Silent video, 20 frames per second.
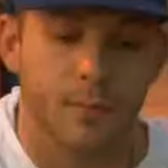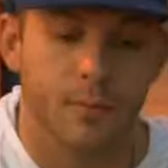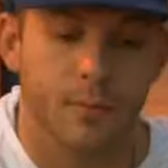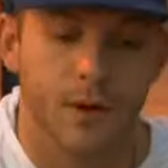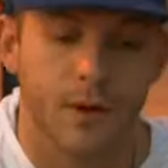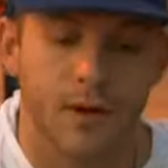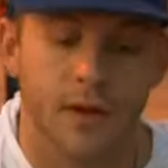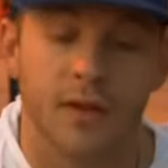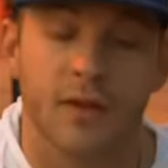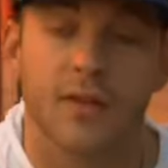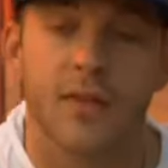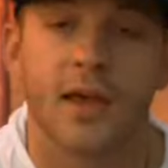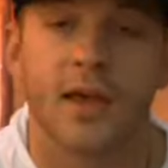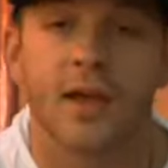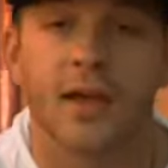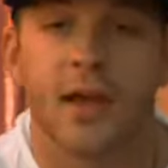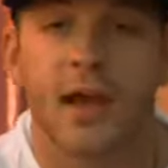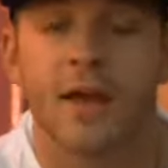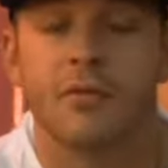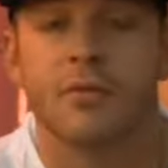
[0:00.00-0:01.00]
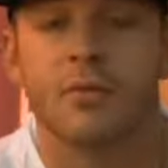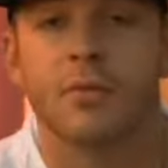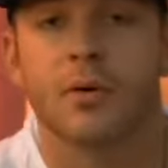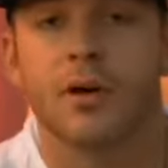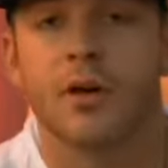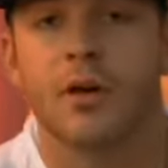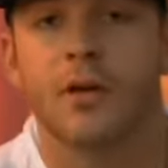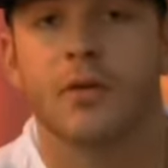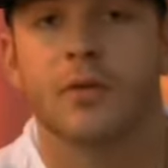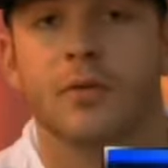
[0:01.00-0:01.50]
I'd like to thank
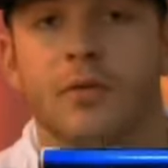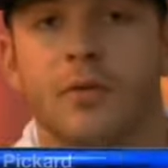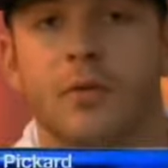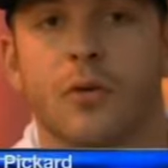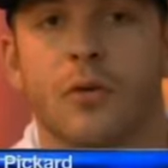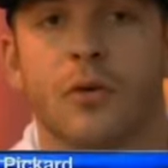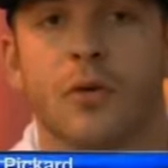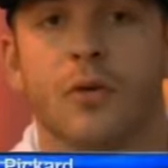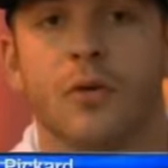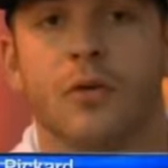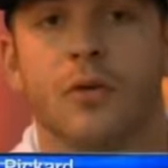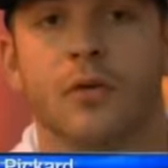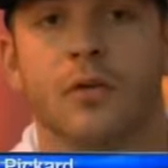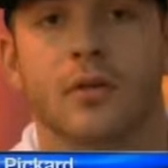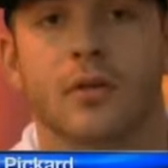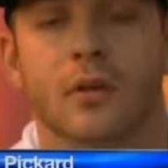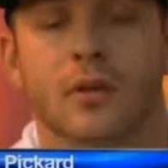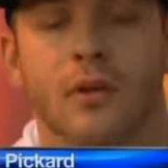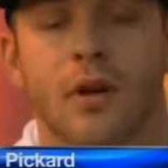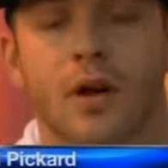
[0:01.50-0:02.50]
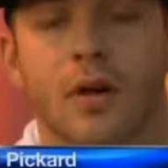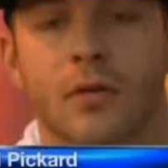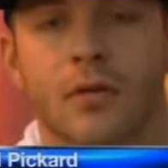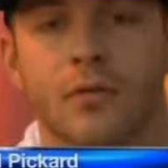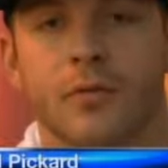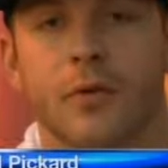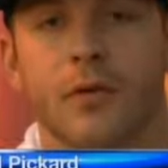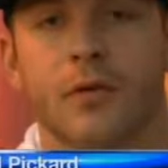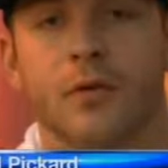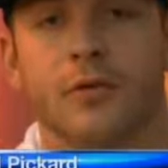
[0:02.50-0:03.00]
everybody for the love
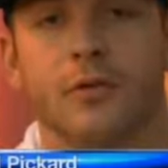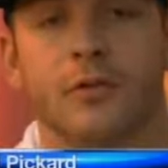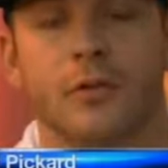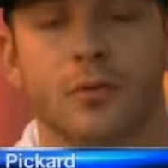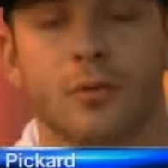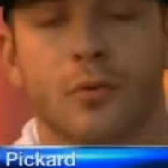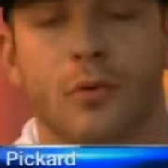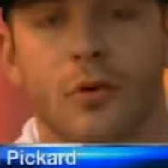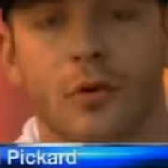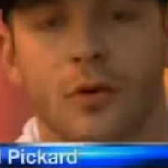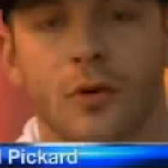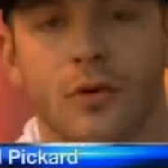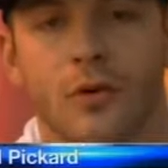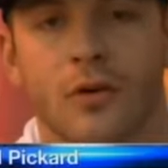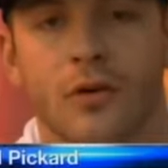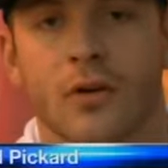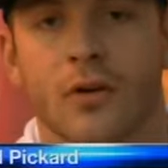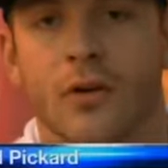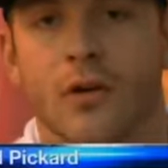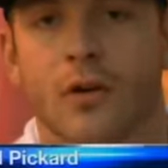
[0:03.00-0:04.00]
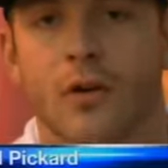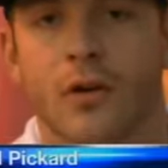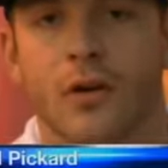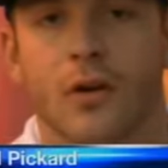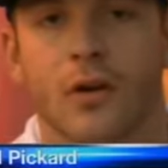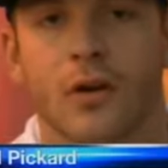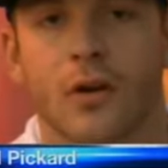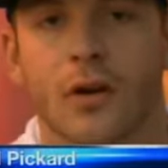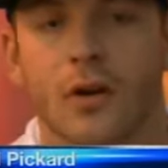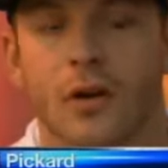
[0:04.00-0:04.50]
and the support
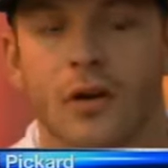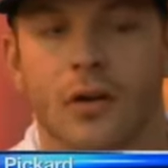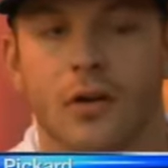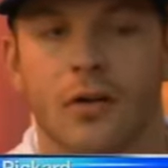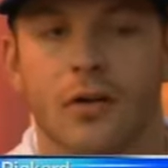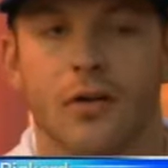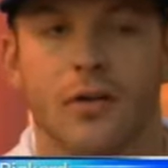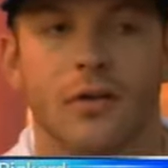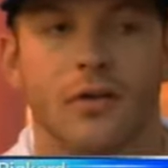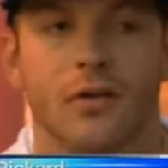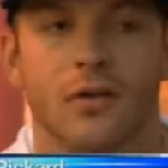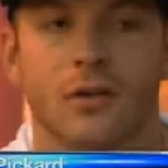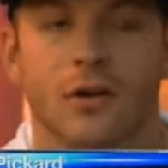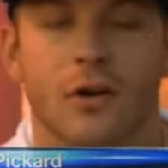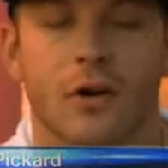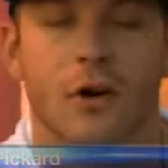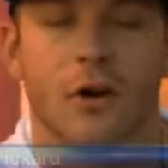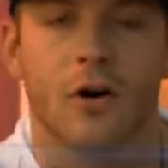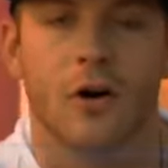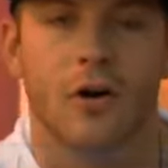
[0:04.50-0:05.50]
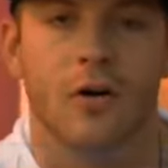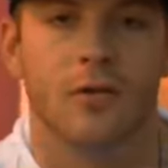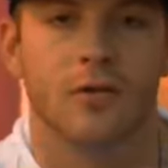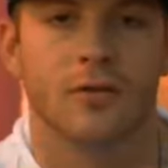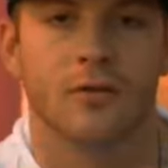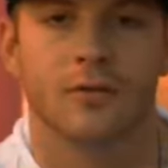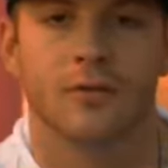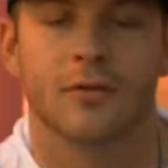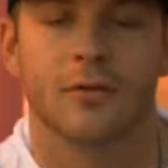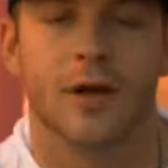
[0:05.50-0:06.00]
and the
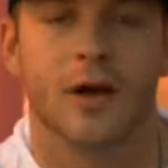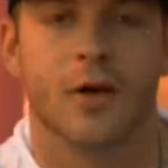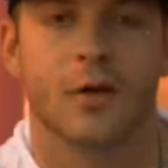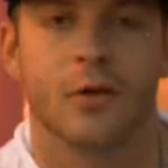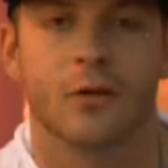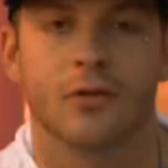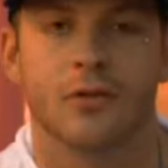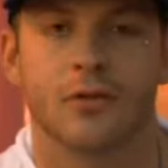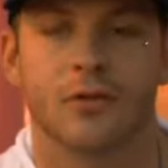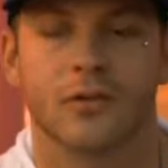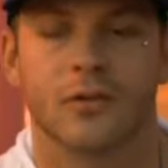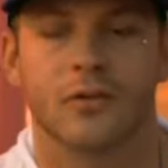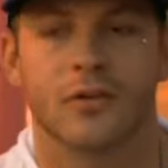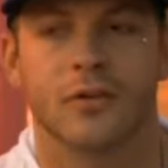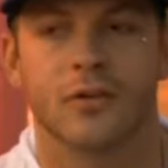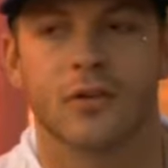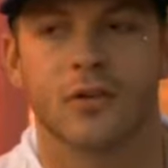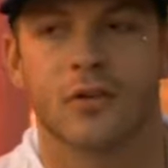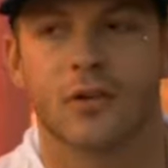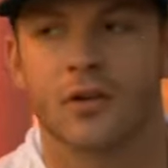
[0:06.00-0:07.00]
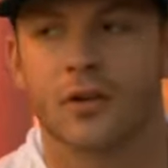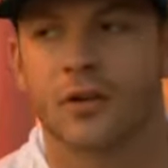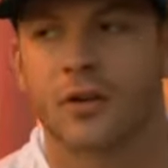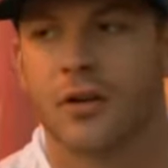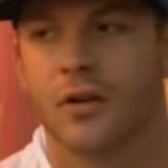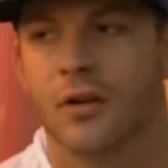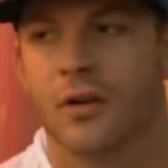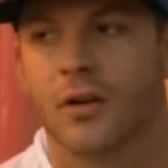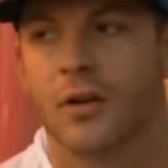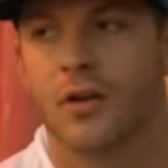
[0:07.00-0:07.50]
cards and flowers and
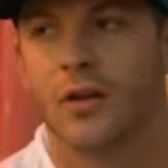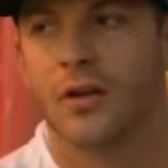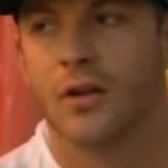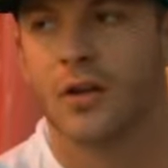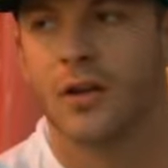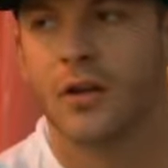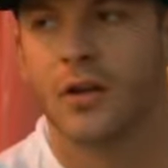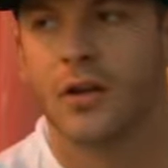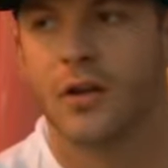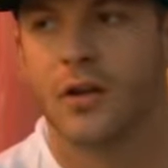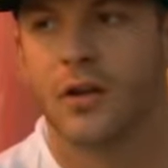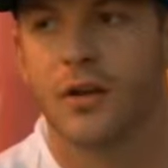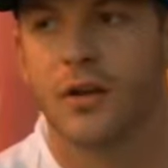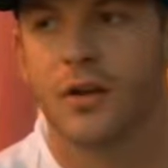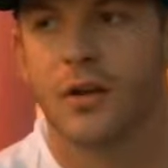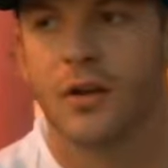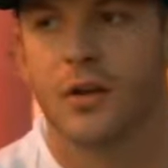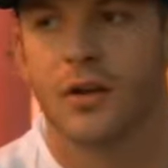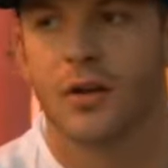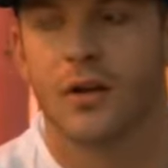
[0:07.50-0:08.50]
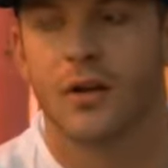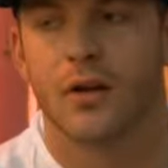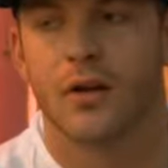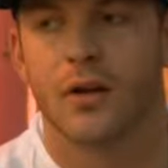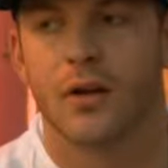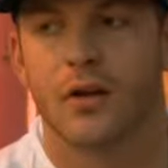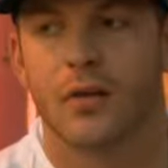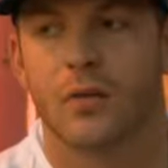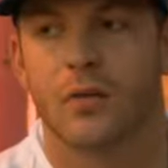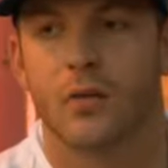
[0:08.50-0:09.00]
it
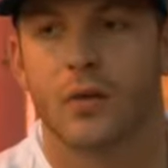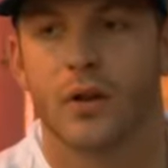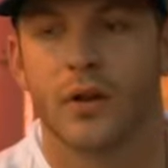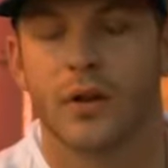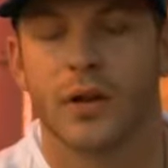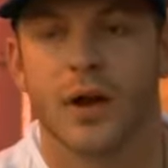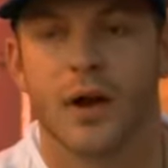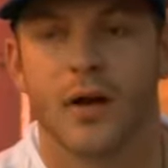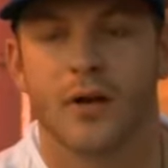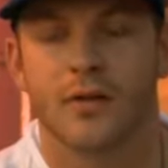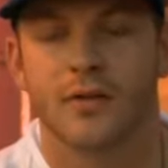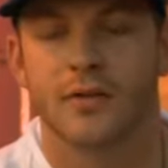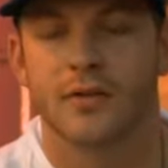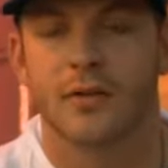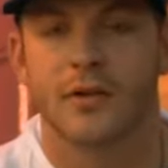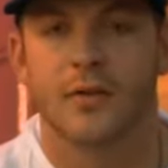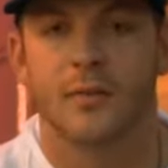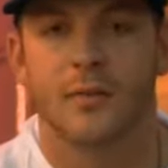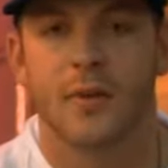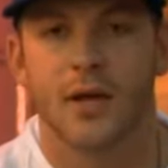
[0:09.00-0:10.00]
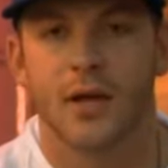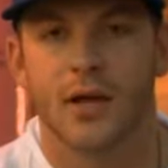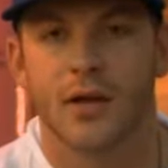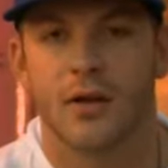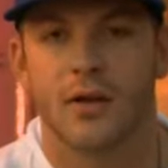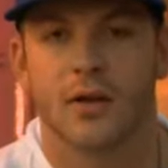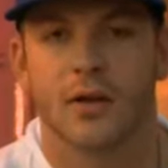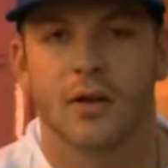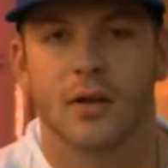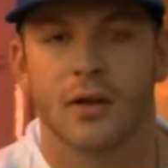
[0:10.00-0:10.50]
it really honestly
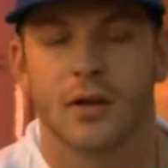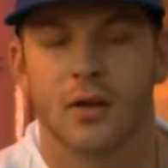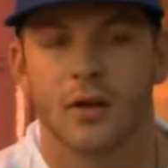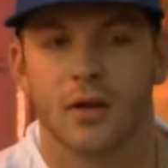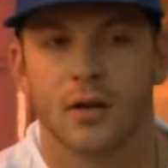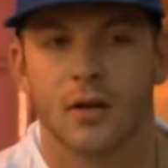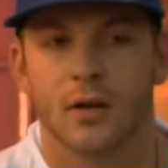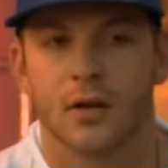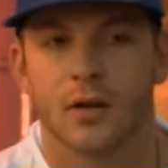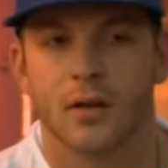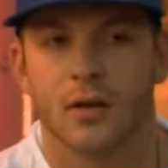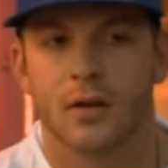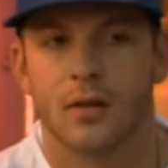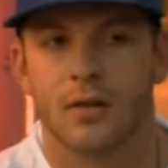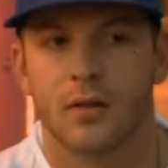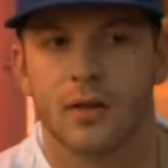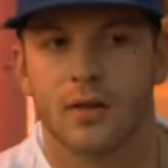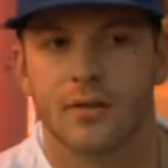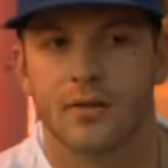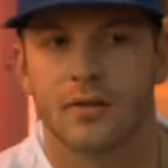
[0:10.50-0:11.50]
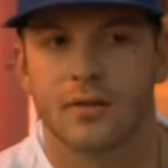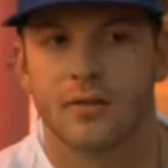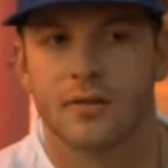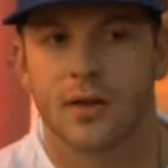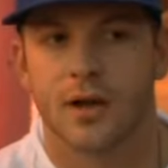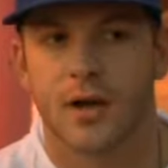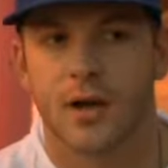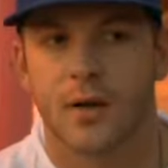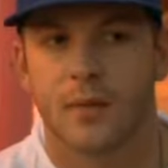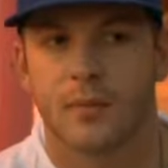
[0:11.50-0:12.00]
made this
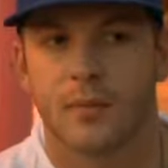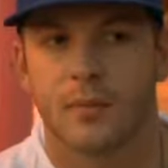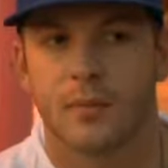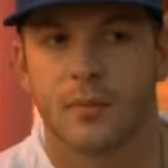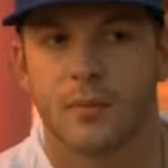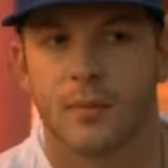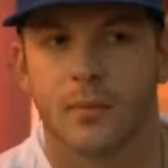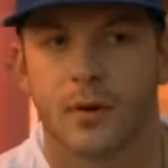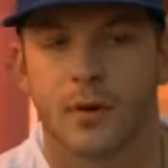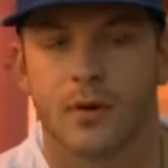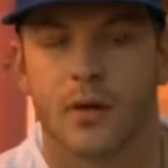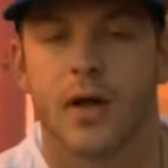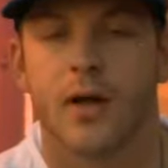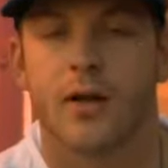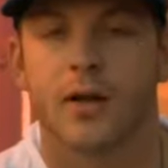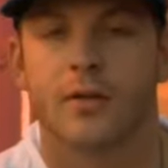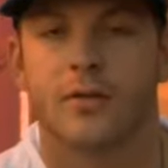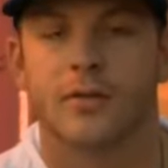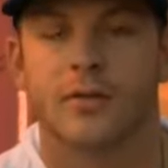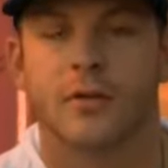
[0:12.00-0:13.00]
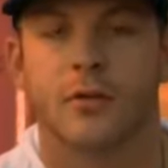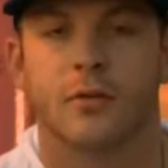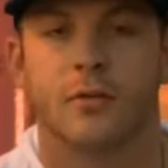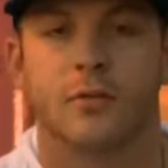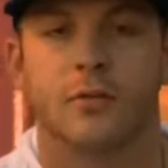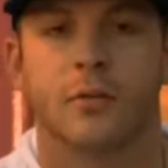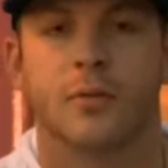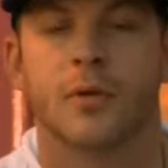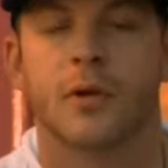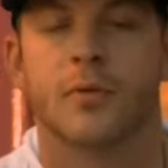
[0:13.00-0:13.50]
time a lot easier
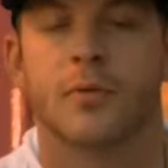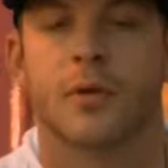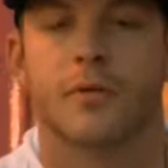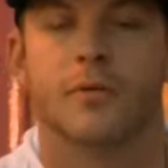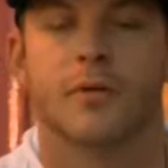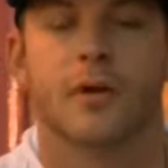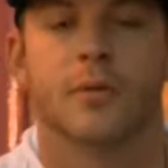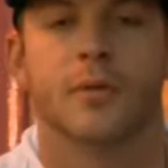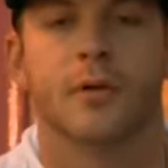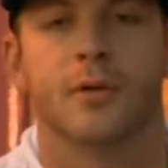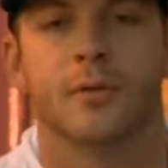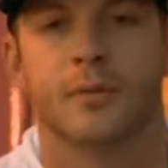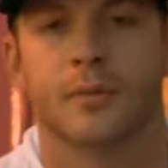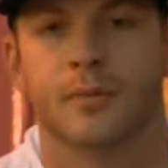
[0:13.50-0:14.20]
for me and my family.